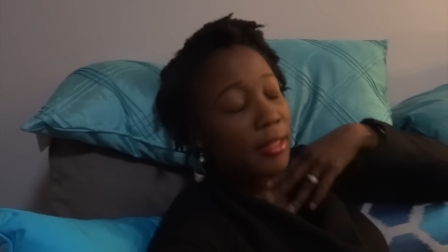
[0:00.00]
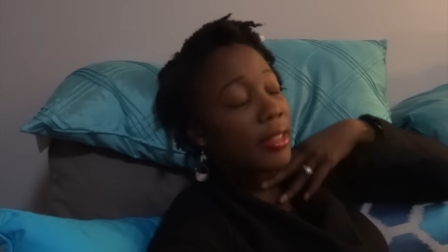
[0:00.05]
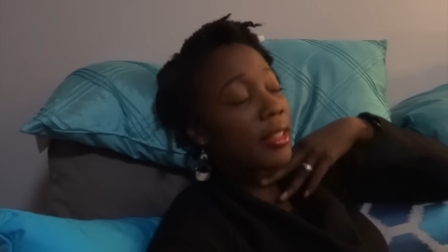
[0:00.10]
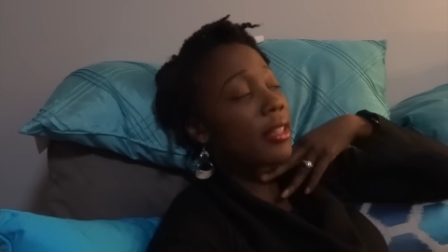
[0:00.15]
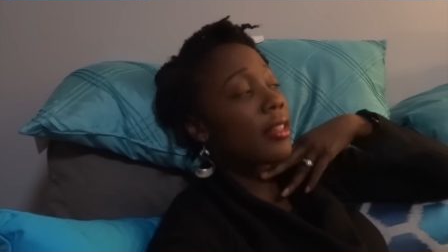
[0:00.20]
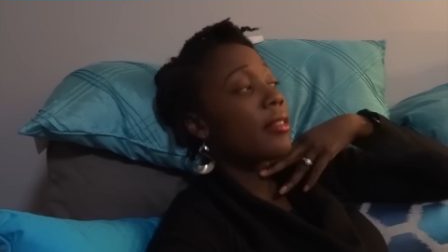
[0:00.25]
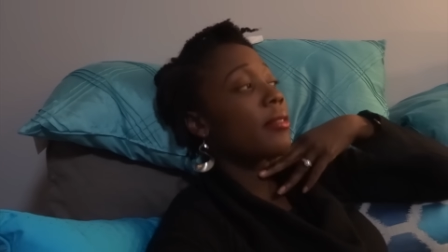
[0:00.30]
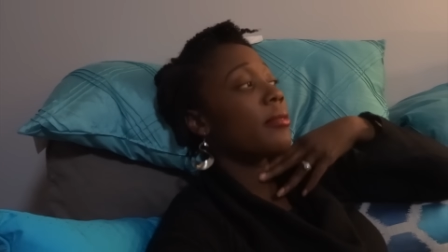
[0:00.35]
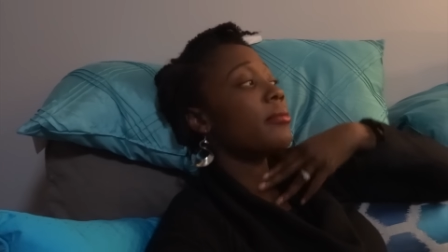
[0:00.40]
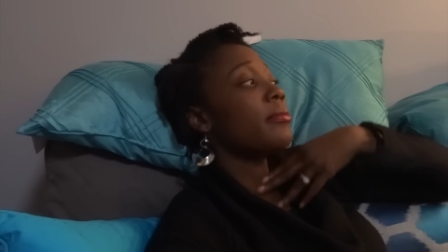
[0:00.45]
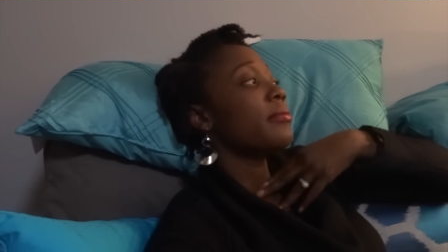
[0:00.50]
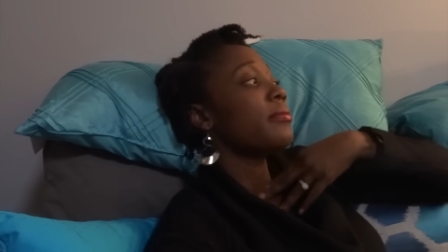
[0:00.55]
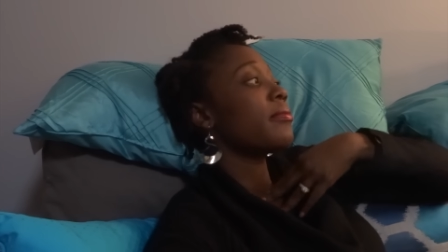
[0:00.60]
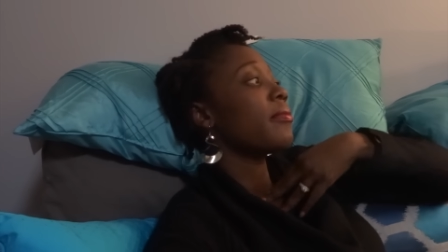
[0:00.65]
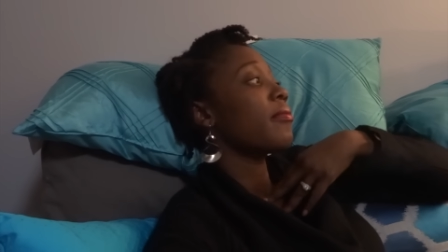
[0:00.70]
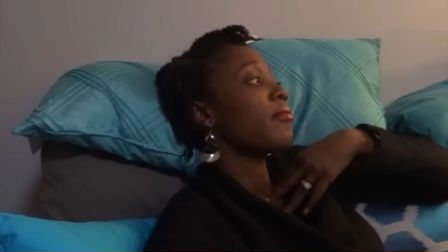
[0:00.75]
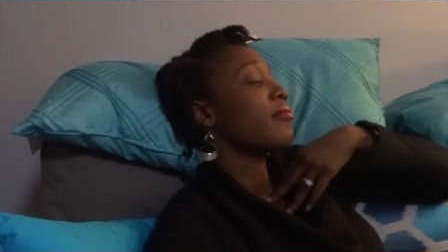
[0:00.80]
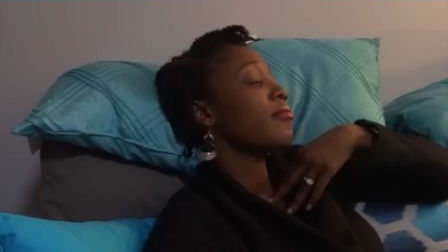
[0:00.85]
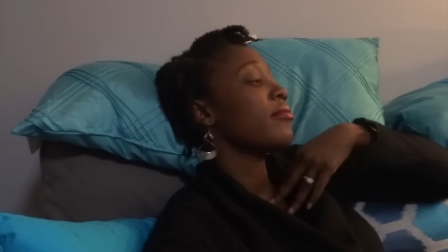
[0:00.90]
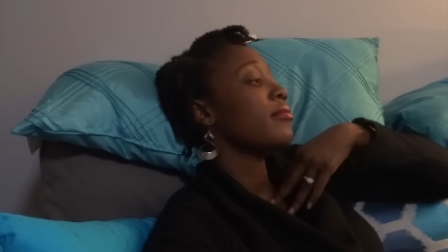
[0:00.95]
Yeah.
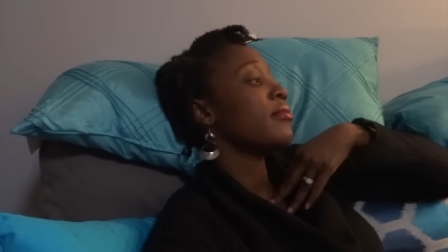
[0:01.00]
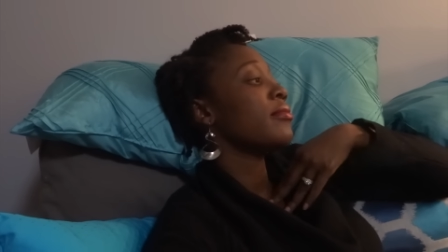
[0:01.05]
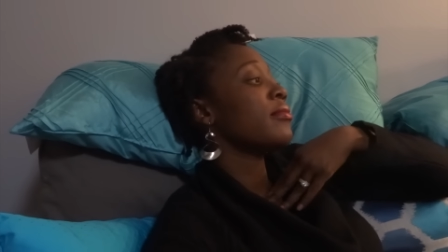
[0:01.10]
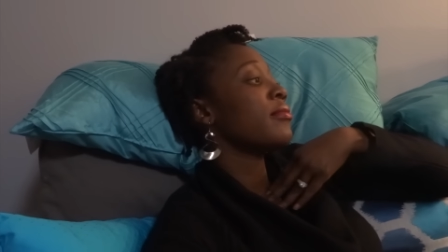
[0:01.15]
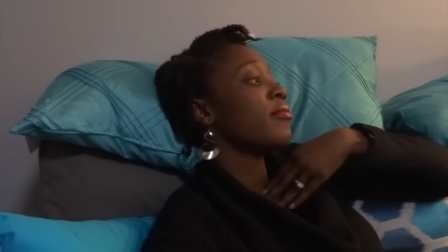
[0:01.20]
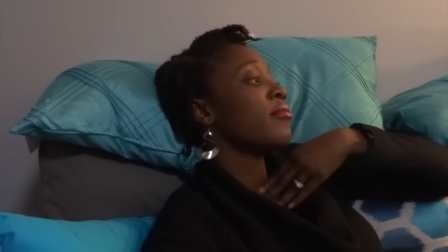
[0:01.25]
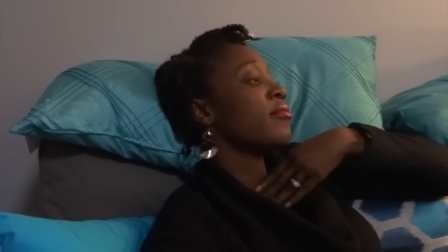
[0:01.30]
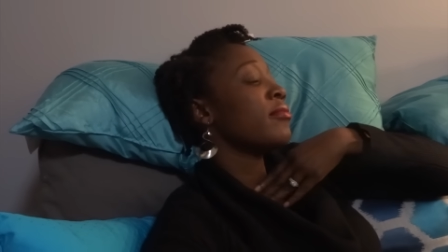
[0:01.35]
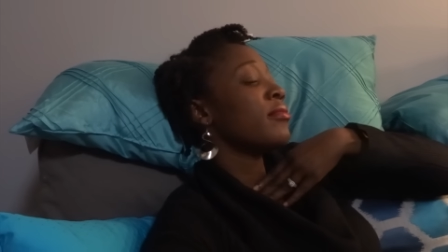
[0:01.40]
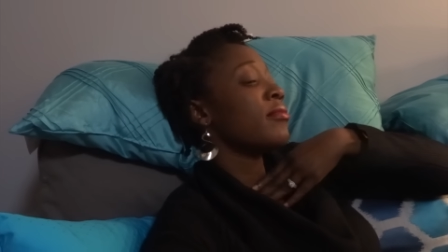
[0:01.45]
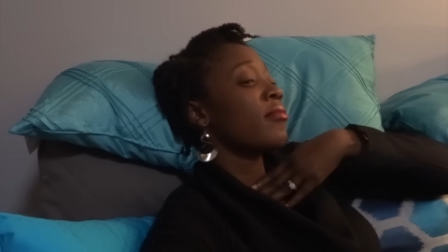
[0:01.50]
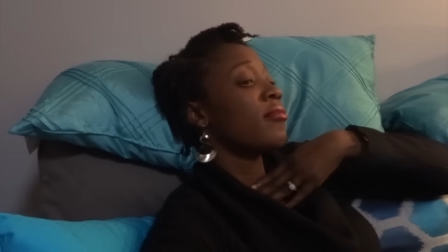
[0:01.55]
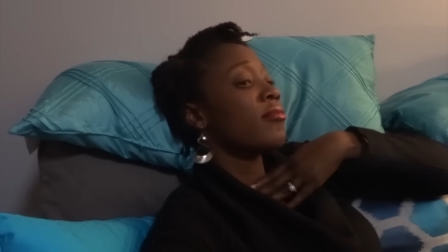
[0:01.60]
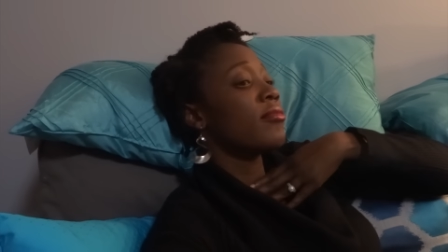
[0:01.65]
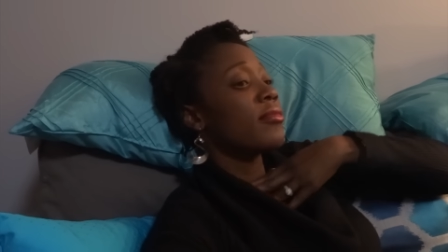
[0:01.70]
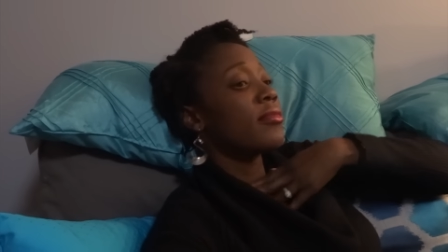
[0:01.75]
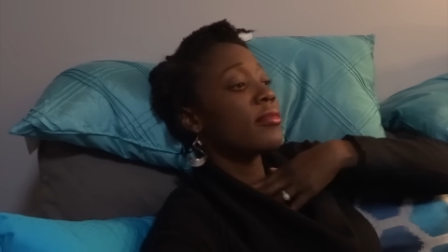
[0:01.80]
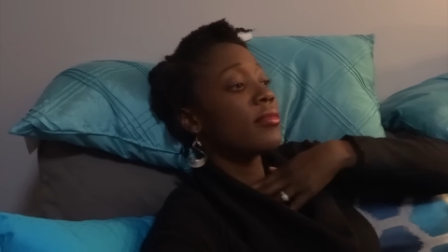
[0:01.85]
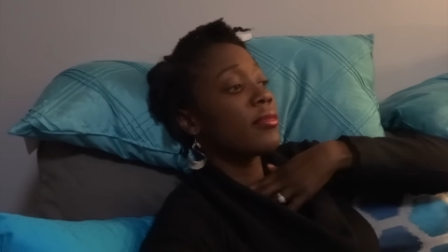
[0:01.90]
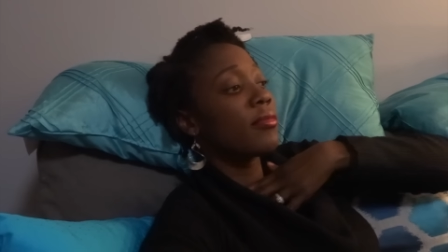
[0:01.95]
Cool.
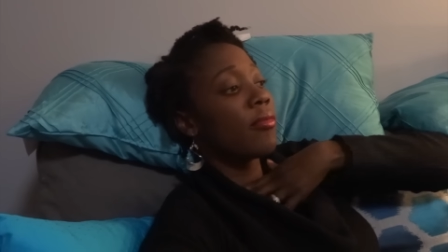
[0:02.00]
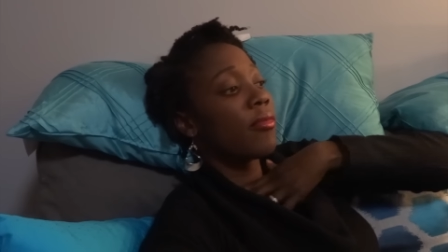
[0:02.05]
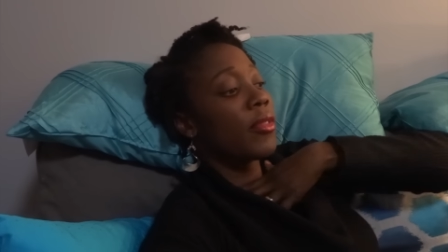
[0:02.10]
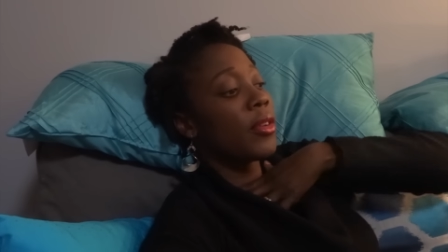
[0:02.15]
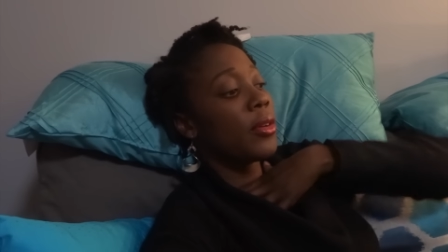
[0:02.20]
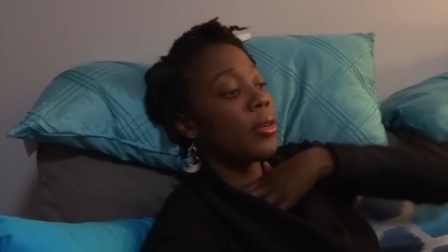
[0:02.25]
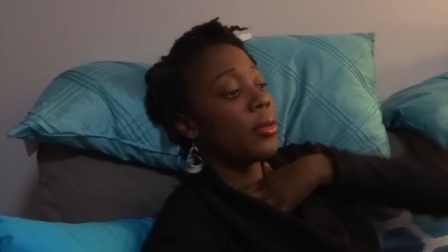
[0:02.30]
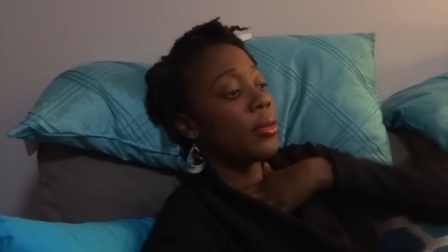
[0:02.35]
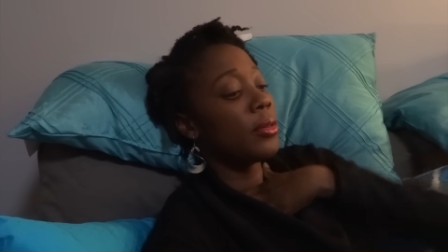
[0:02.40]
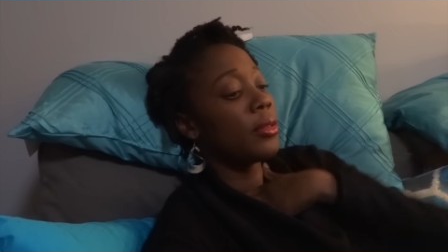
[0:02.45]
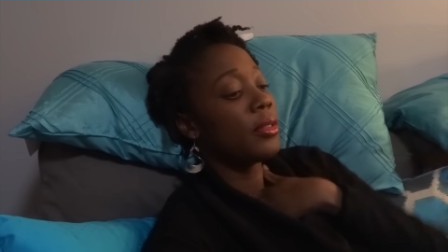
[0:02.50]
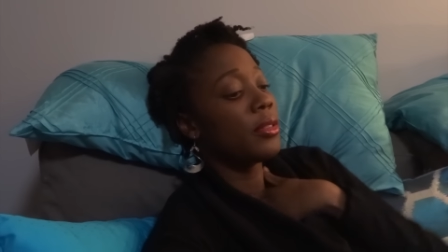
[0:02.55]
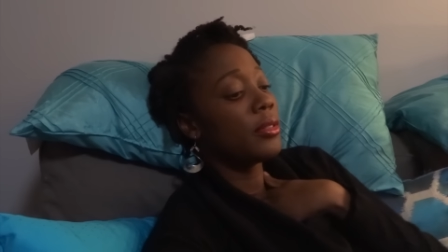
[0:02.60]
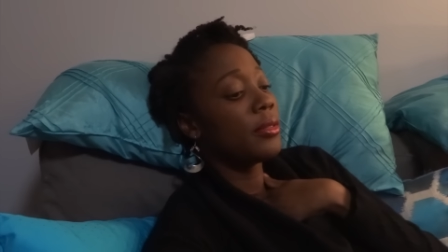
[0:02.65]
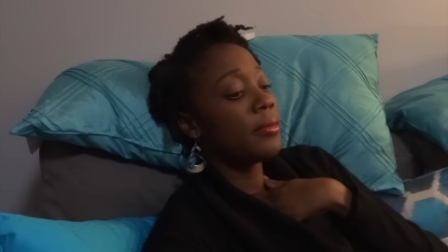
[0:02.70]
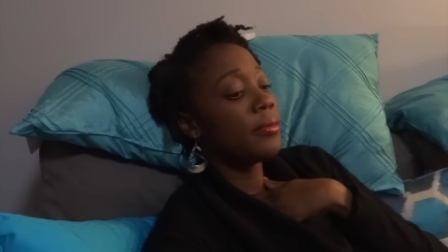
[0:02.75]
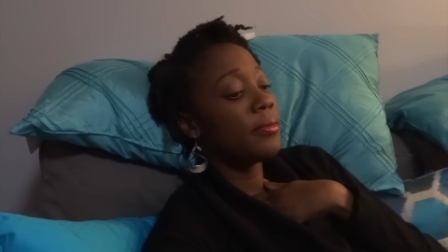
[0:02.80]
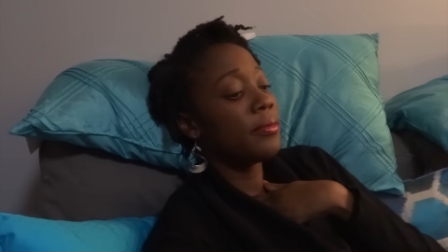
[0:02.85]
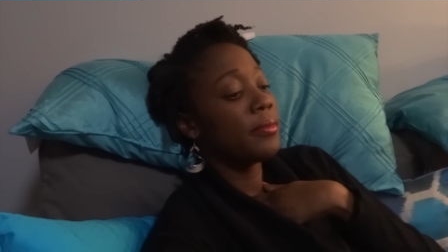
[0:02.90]
Cool.